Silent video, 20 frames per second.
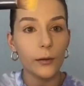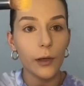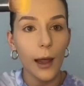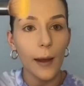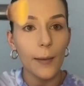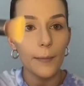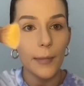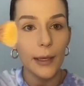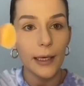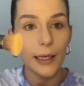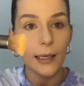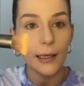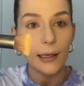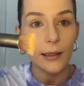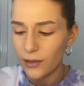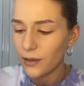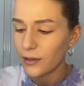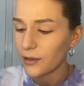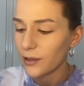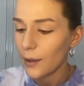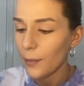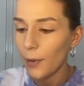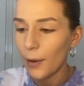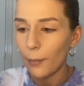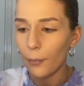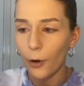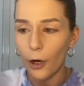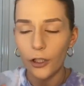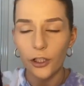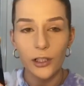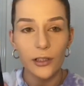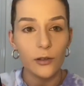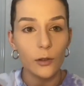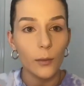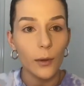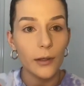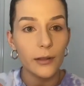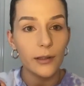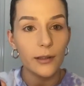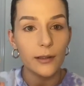like, mini stippling brush, this
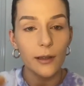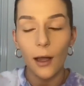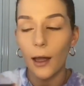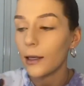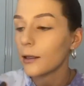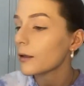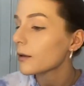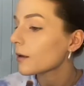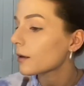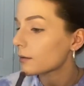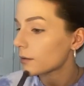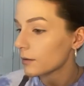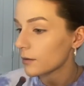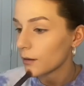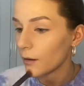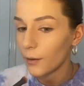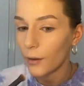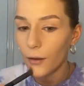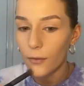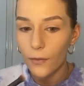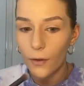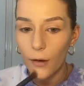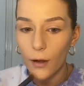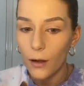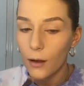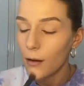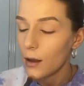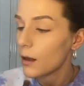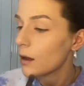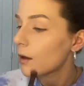almost is like, and I just go over.